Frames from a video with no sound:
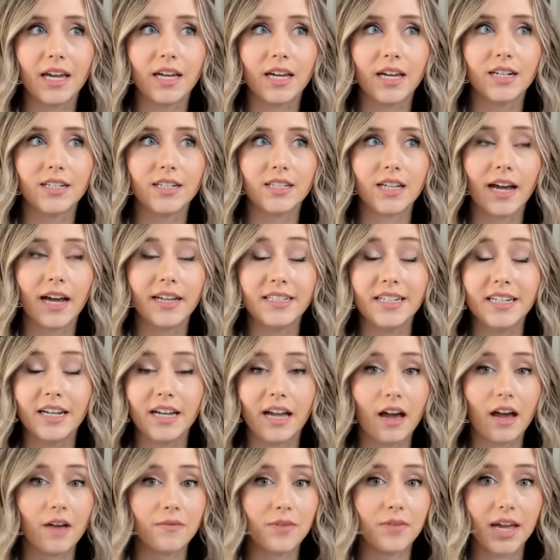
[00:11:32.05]
And I
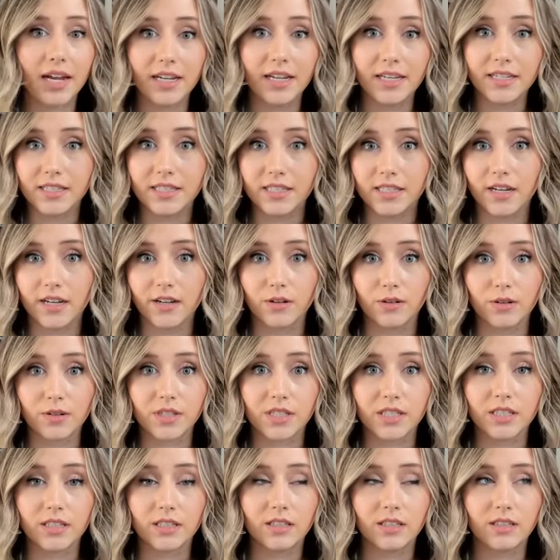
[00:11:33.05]
didn't have any
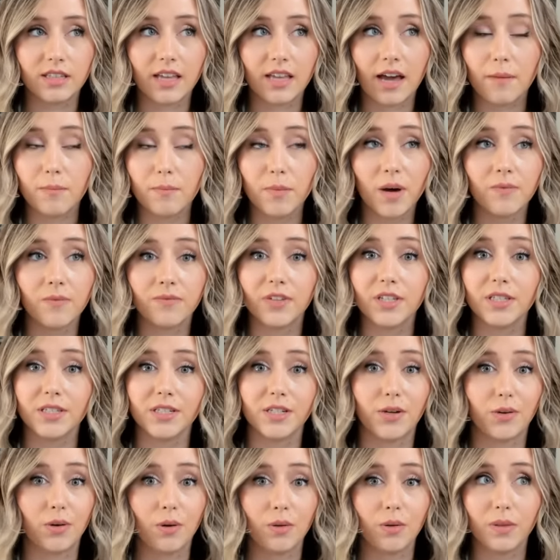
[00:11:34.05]
sales that month
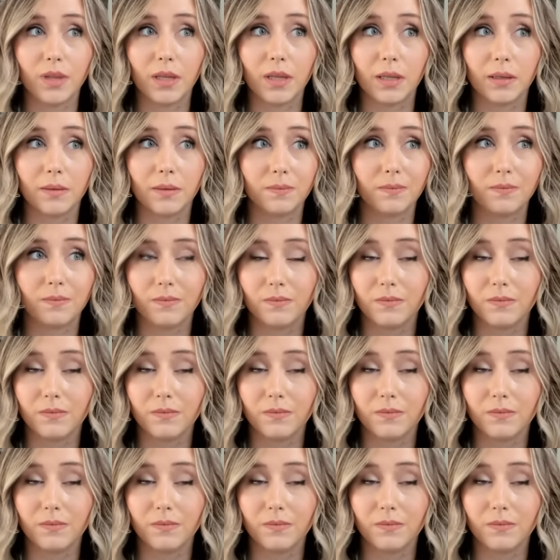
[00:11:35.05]
until the